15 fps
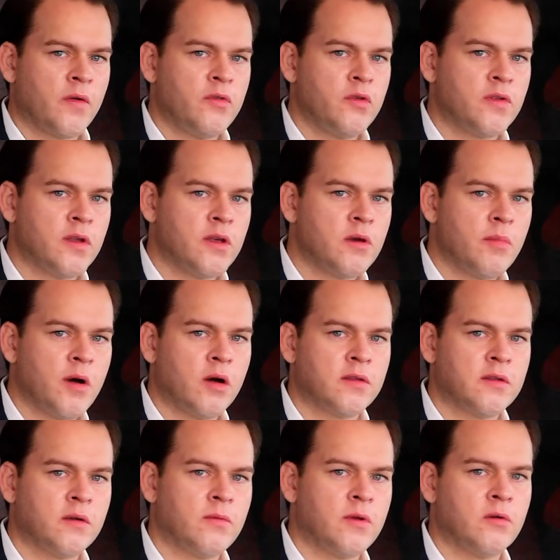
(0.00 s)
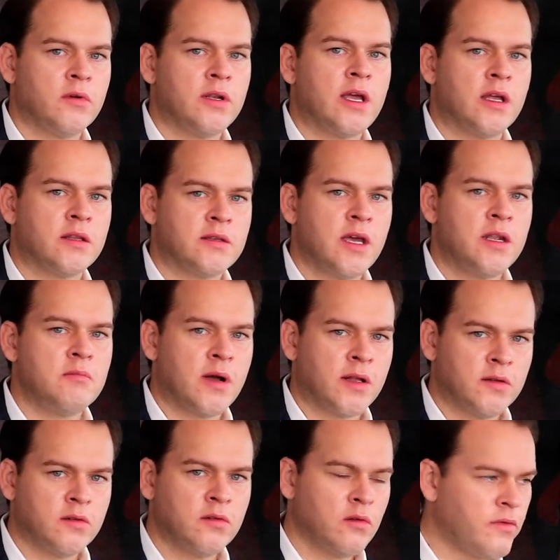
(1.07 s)
If you think about that we only had 10
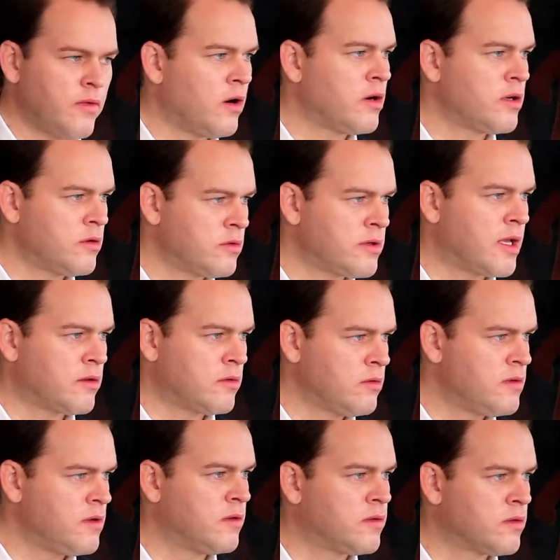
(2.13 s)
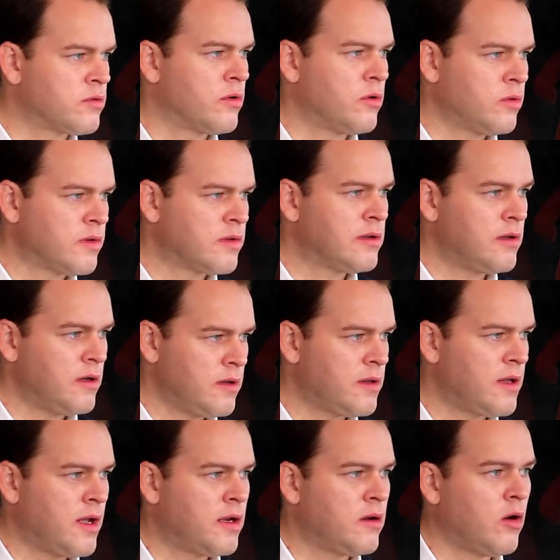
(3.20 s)
months so far to get to this growth,
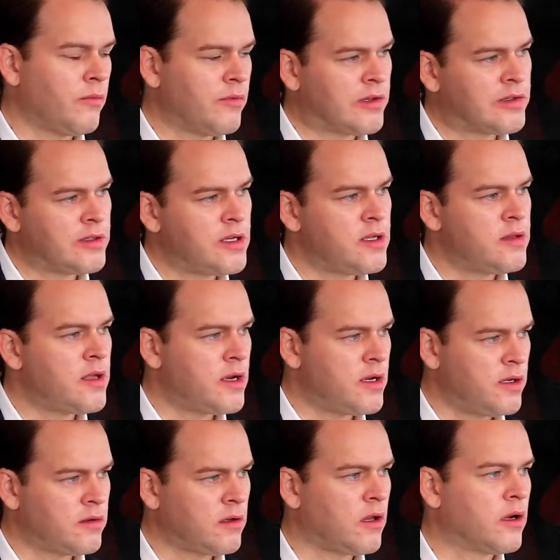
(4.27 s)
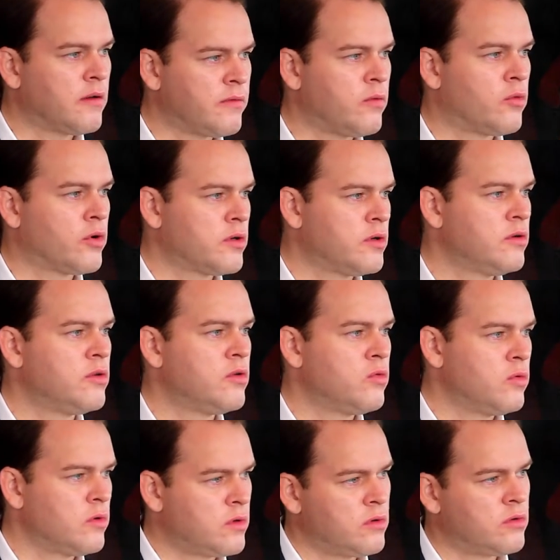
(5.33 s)
then obviously there is a lot of work to
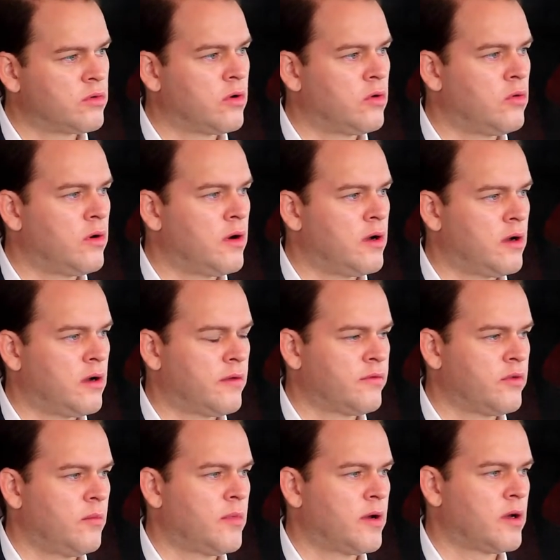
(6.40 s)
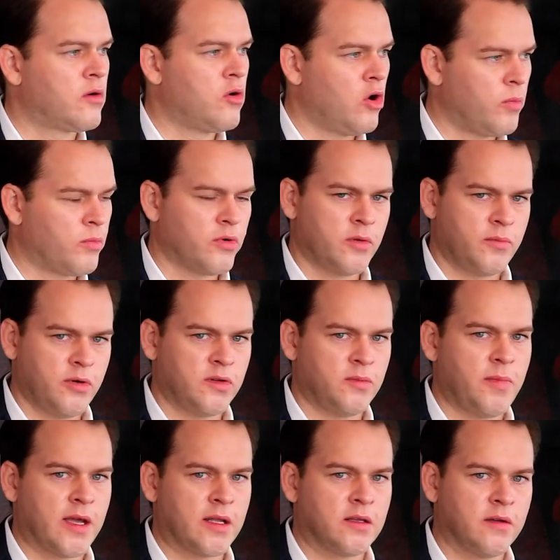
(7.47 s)
do to grow from a corporate
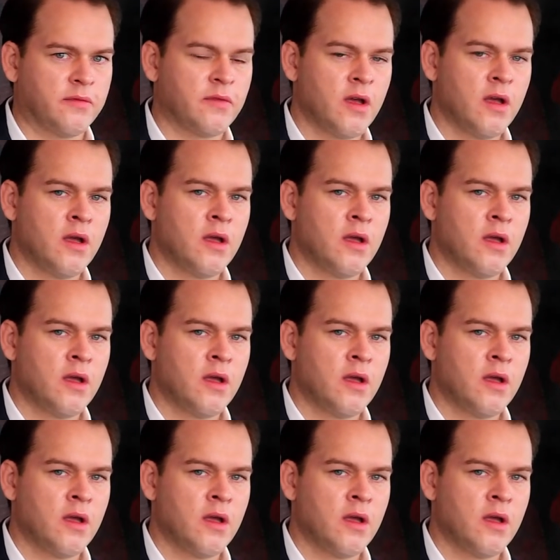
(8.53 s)
perspective.